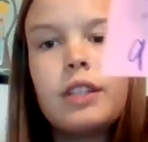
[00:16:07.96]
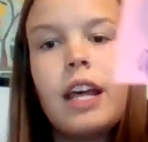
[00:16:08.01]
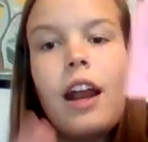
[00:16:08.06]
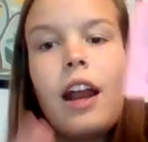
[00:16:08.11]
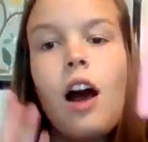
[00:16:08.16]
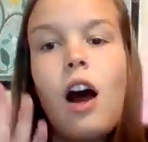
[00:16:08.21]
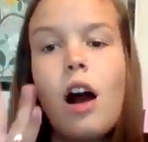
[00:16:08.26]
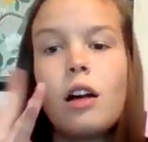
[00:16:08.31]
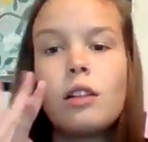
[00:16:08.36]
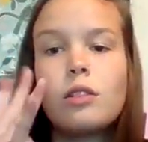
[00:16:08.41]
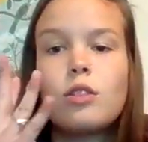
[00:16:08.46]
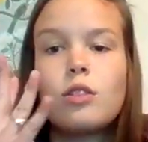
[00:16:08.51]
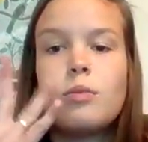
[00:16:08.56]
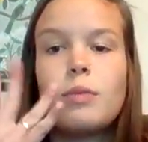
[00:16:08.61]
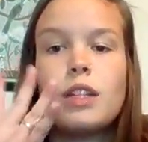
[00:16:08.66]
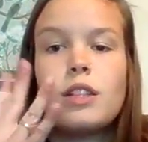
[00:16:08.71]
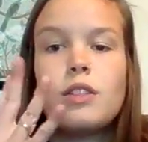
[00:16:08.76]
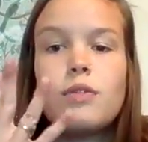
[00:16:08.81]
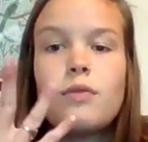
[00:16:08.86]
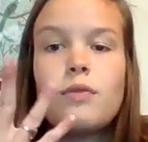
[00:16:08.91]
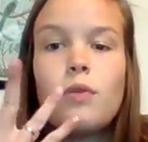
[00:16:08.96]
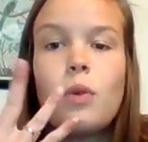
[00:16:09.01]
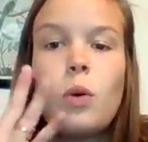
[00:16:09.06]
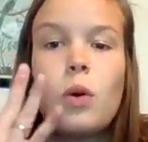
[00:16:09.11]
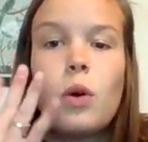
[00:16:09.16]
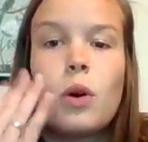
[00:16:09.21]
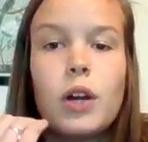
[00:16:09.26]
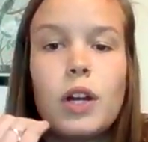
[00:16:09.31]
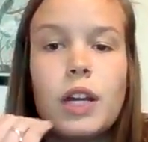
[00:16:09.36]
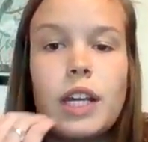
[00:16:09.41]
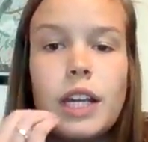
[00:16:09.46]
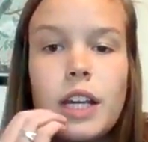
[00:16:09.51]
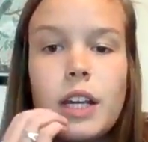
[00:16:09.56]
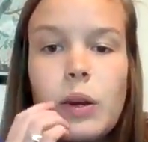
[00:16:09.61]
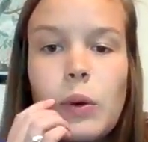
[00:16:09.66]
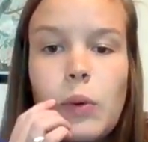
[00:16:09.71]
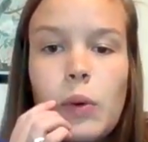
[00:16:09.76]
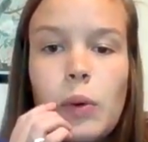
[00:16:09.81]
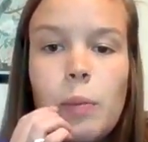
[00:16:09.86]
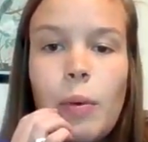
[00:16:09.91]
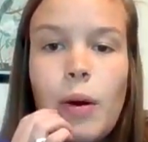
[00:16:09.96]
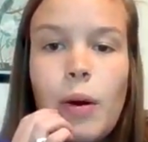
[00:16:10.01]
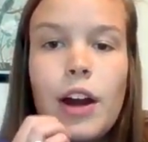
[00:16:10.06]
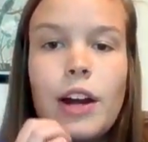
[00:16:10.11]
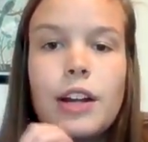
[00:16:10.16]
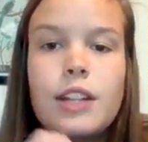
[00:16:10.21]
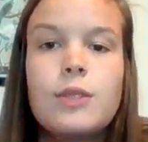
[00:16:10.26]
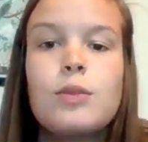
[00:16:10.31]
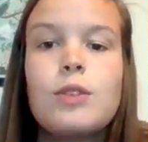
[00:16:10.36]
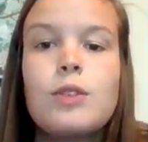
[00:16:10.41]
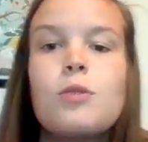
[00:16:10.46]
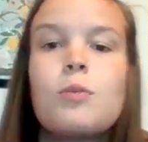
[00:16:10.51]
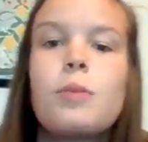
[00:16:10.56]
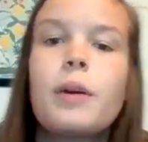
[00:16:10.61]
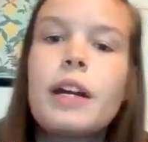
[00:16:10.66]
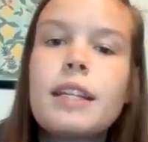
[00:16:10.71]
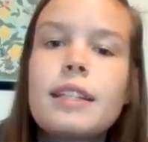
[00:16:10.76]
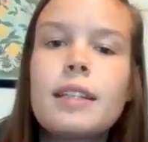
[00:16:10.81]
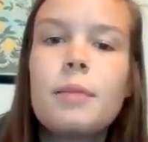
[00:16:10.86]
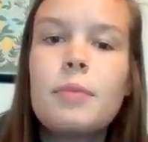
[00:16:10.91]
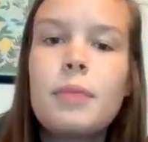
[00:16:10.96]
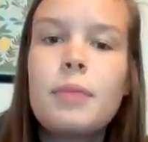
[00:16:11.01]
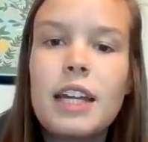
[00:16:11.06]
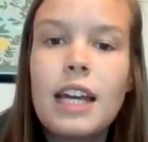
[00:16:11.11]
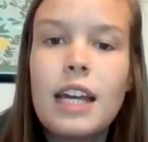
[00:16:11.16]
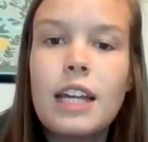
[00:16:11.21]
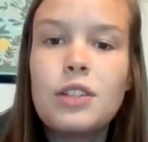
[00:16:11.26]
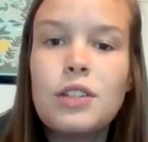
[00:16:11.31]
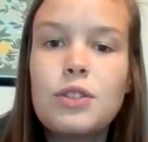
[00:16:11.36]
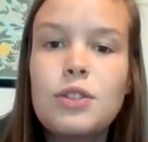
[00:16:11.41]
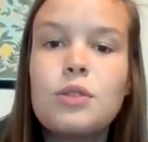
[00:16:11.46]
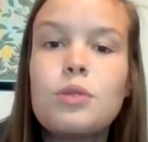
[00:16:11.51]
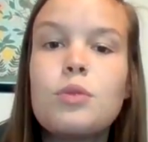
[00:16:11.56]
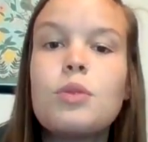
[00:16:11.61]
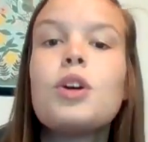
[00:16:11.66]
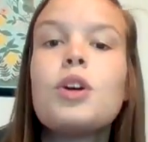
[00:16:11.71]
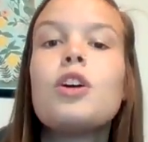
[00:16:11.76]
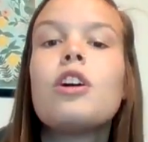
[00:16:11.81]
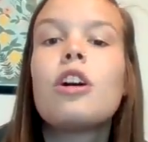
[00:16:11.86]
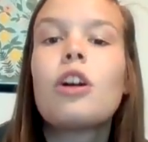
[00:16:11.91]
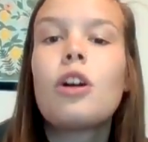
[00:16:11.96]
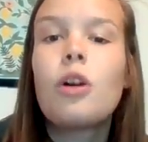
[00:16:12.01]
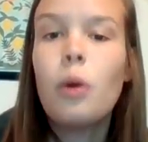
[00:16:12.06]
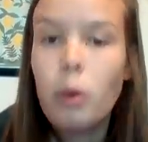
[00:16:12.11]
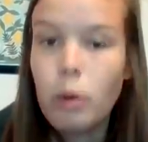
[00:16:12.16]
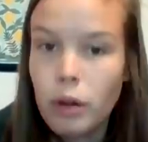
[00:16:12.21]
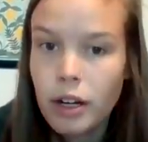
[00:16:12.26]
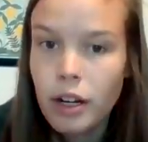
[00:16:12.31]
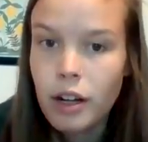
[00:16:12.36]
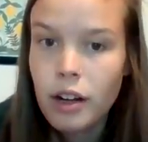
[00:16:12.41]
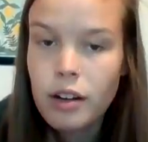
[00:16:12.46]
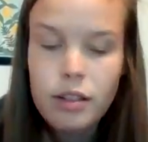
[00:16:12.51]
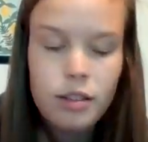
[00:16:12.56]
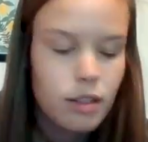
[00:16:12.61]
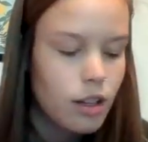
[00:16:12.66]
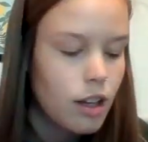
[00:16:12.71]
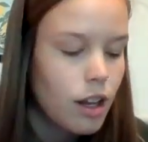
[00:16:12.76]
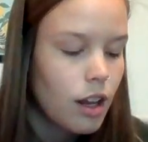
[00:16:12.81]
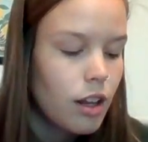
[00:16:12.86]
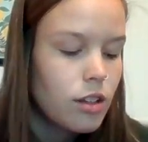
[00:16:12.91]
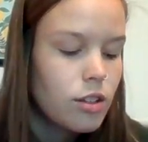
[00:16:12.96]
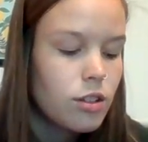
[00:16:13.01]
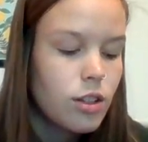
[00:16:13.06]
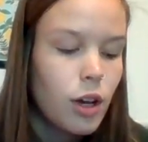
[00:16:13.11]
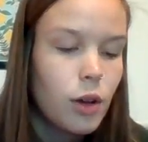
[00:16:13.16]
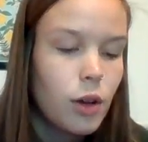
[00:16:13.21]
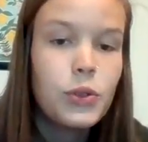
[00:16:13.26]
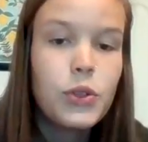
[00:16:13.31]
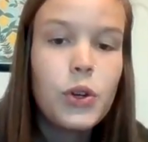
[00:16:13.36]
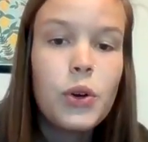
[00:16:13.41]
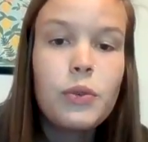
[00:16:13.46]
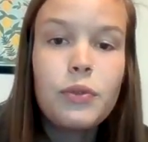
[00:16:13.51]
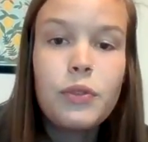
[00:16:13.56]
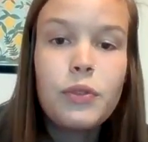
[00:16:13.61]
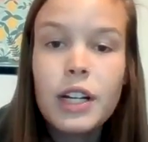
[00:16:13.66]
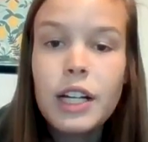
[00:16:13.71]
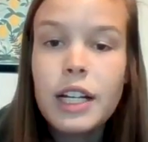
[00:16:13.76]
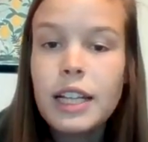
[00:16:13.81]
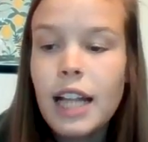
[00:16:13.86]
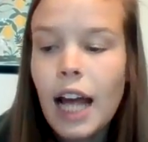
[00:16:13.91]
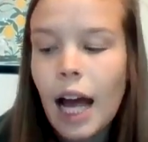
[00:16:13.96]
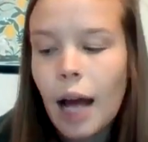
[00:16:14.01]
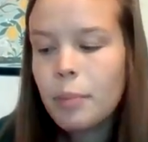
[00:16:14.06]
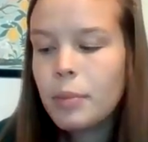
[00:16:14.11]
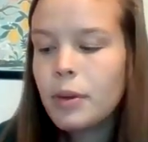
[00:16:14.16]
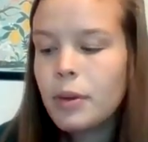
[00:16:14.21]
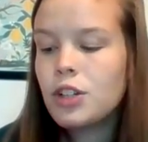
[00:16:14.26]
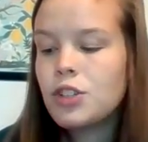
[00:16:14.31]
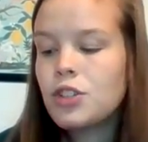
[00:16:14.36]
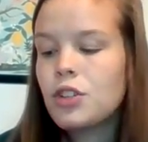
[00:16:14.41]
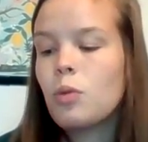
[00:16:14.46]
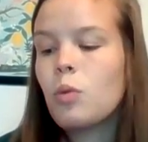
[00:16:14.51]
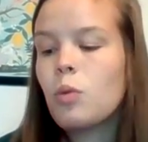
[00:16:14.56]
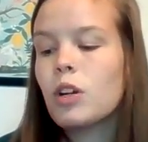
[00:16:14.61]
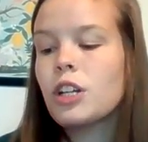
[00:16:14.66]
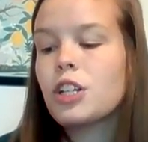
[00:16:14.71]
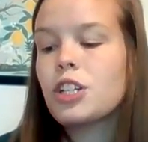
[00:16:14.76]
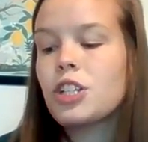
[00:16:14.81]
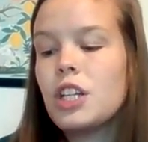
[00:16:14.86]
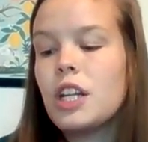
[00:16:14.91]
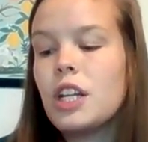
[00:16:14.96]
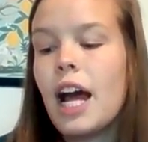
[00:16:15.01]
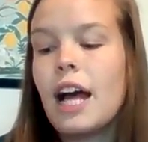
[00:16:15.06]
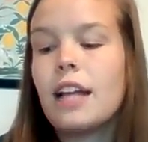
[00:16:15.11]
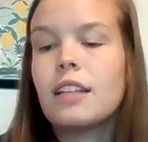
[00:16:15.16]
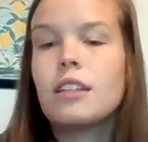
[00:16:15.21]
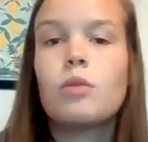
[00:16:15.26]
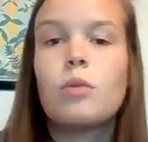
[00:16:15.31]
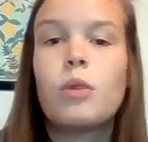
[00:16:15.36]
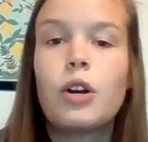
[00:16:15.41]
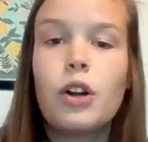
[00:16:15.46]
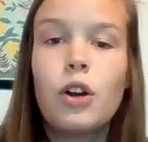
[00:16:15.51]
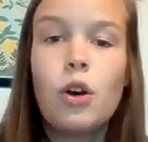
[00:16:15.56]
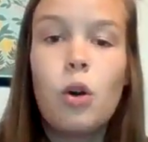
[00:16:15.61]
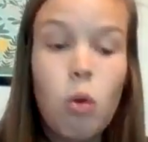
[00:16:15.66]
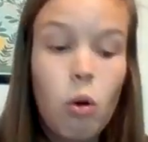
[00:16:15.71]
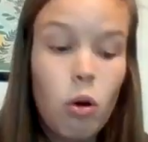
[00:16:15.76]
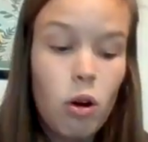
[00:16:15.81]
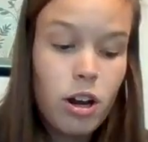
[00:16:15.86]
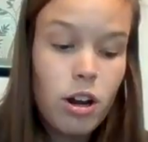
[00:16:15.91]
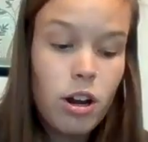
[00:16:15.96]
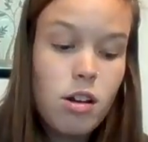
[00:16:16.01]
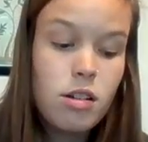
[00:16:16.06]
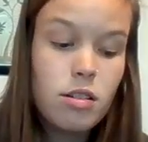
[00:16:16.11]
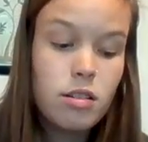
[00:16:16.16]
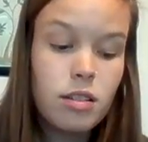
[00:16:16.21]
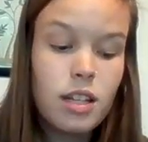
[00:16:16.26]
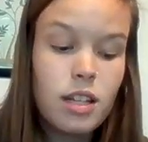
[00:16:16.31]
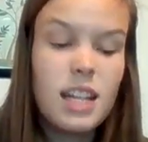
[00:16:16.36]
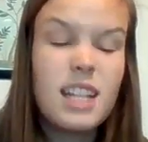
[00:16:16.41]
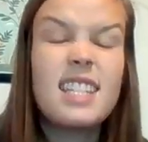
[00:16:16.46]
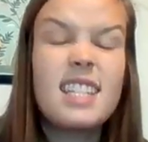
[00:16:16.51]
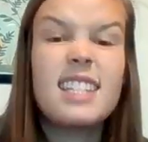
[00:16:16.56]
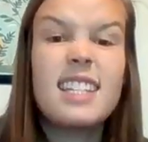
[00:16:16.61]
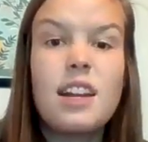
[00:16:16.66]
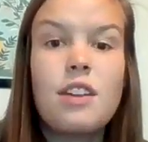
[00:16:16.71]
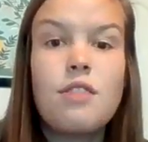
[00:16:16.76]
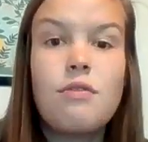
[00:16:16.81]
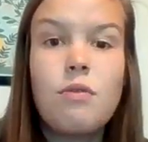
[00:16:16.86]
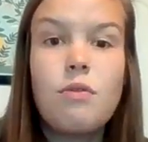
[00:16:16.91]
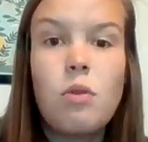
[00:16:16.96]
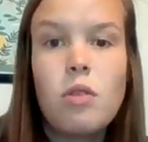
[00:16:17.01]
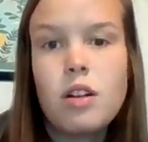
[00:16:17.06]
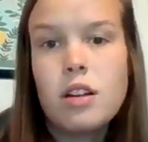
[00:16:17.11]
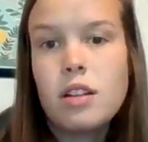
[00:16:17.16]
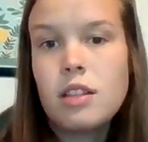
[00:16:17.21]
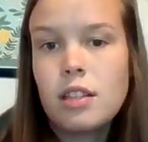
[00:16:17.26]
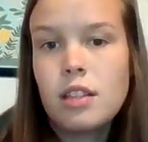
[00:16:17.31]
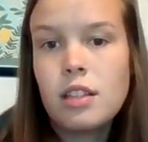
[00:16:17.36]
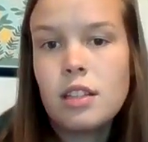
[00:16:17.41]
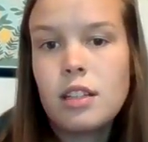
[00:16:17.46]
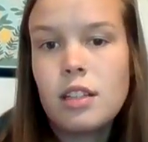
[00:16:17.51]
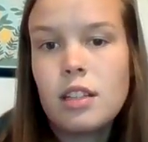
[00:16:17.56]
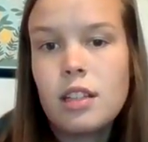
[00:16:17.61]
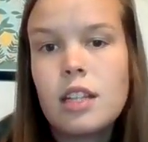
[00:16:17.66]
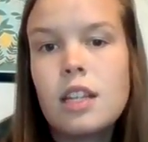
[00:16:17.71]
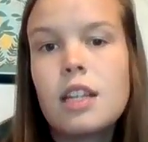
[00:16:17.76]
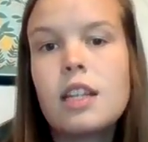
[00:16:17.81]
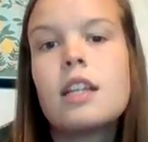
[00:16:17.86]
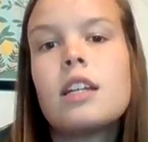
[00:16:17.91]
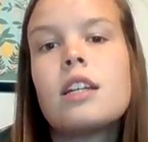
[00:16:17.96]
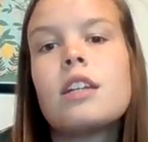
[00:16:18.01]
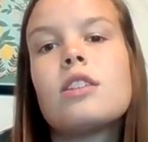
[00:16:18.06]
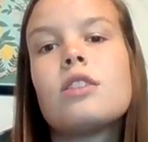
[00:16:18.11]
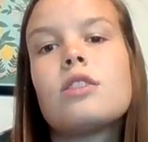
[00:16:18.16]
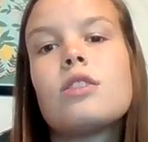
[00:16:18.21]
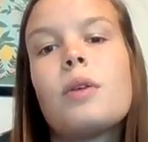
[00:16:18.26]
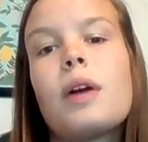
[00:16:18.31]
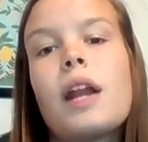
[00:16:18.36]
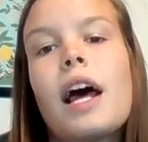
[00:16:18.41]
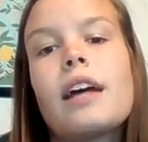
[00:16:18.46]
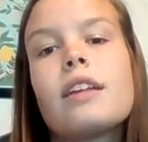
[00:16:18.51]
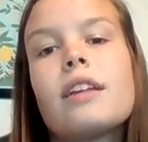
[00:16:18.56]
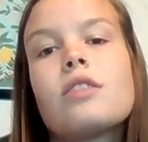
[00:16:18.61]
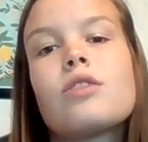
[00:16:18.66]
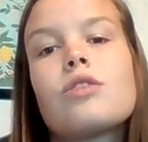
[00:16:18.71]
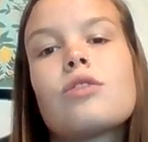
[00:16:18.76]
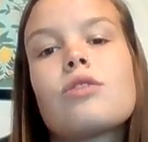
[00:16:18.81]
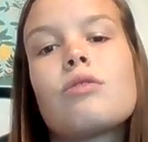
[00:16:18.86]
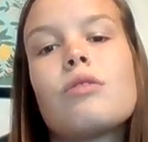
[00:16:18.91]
That also means 4 equal parts when you break something into quarters. So don't forget that because your worksheet has the word quarters instead of fourths. So it has